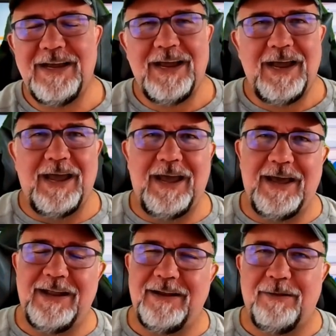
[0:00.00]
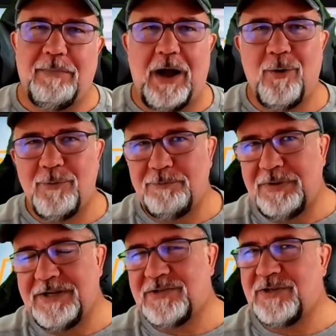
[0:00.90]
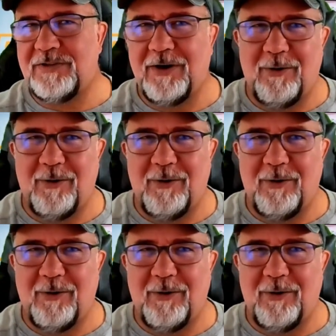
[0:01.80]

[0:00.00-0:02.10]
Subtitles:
and my own pizza dough,